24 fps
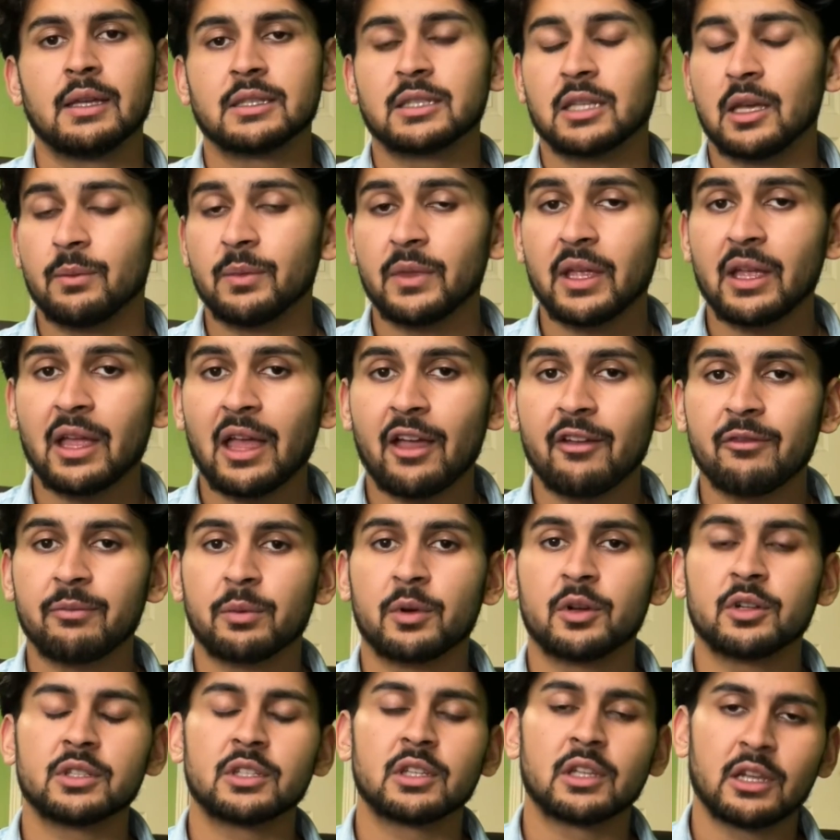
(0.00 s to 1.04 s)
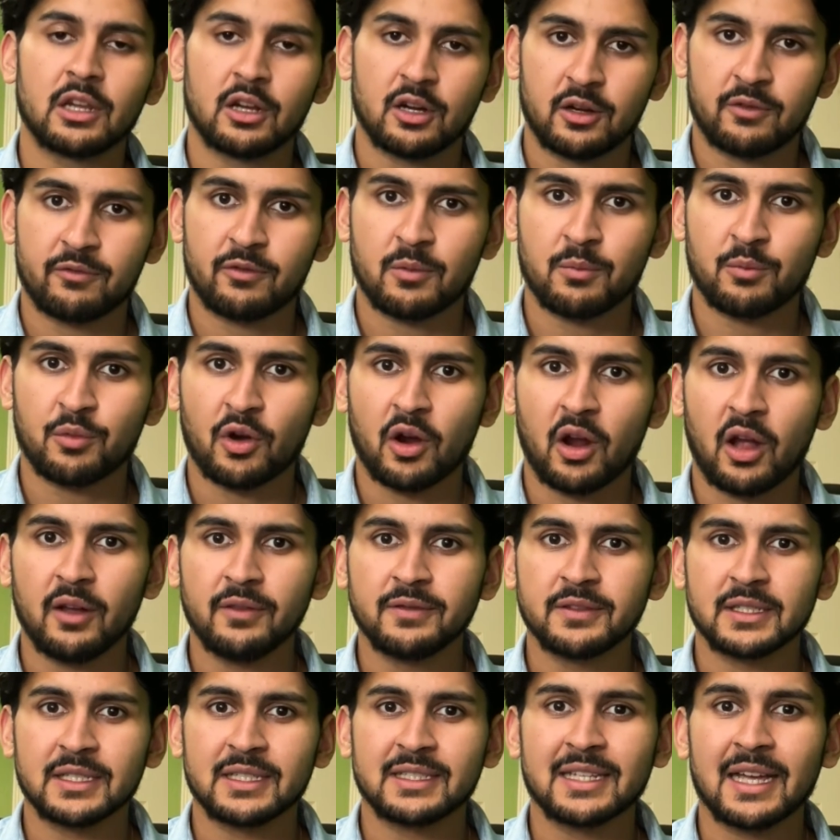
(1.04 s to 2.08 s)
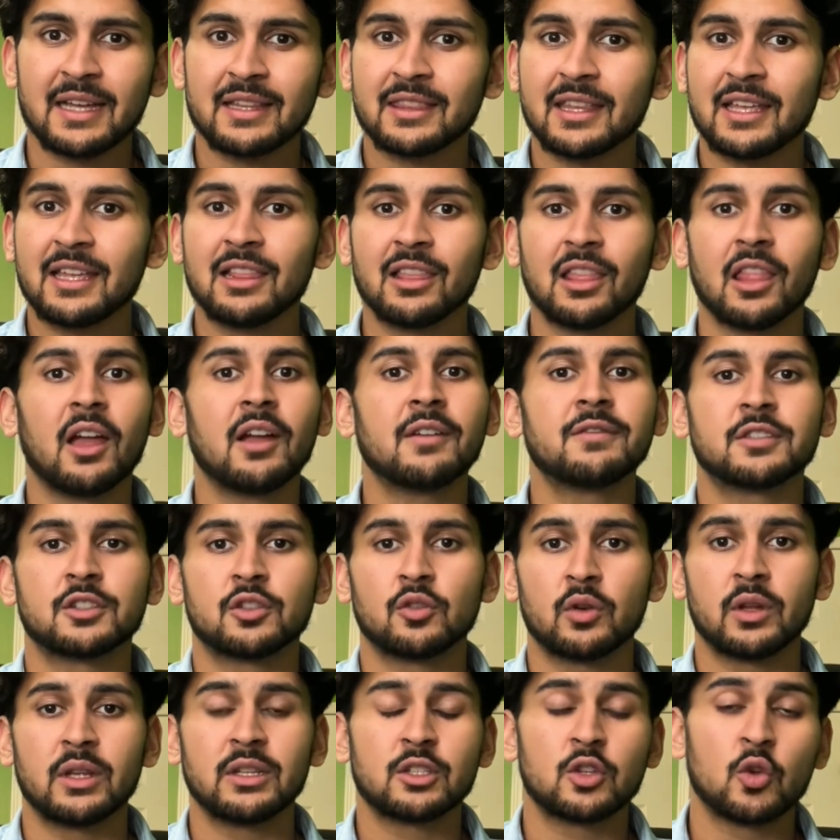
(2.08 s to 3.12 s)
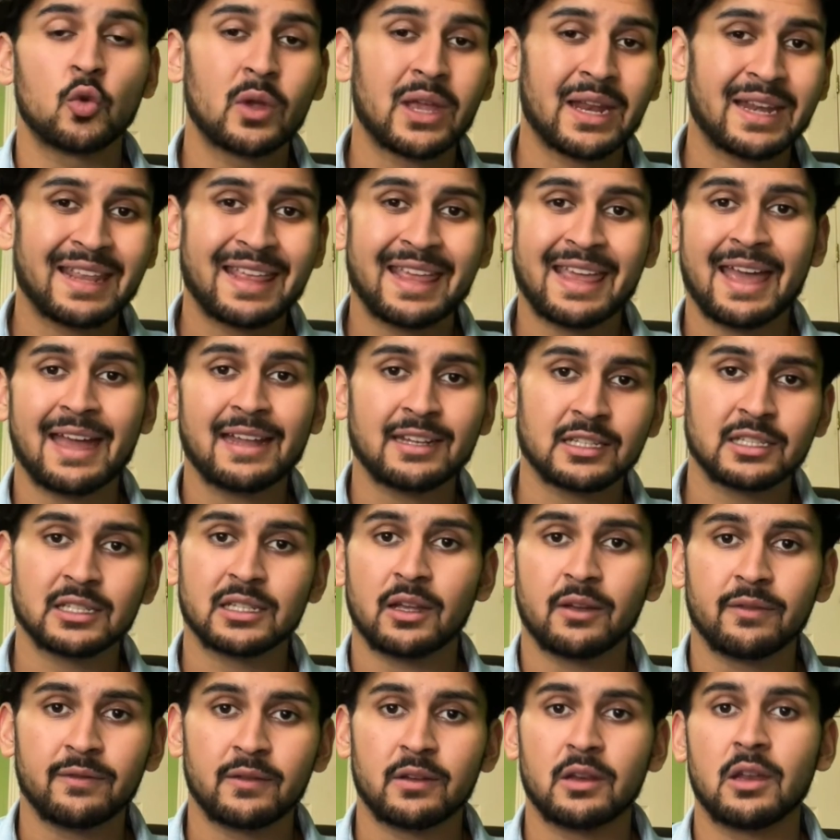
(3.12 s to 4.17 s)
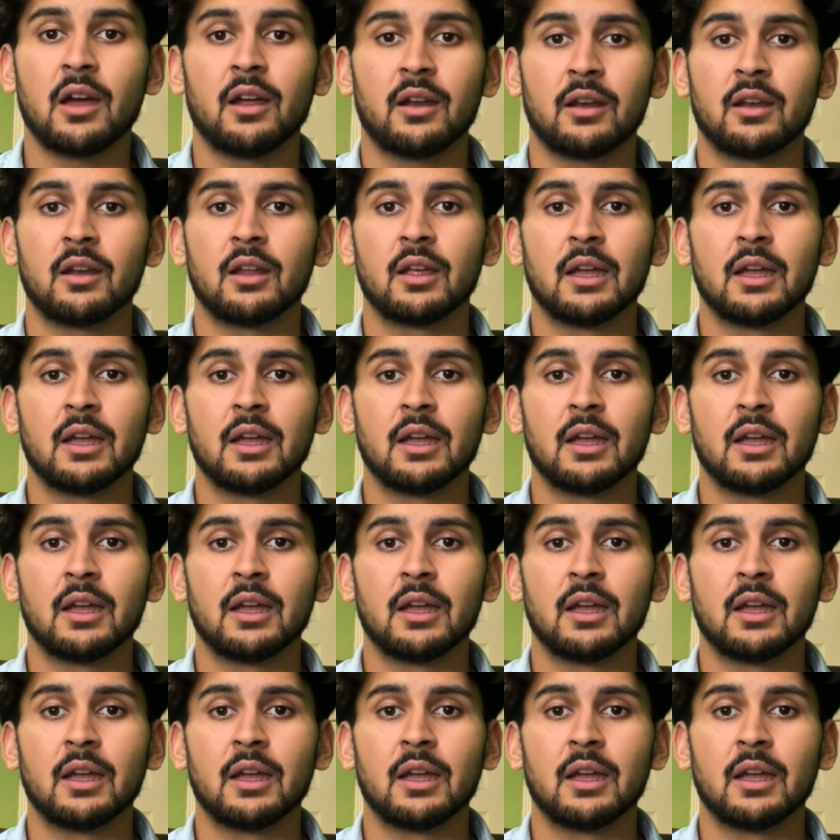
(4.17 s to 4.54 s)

Something I've personally heard from profs is that they love students who can get stuff done.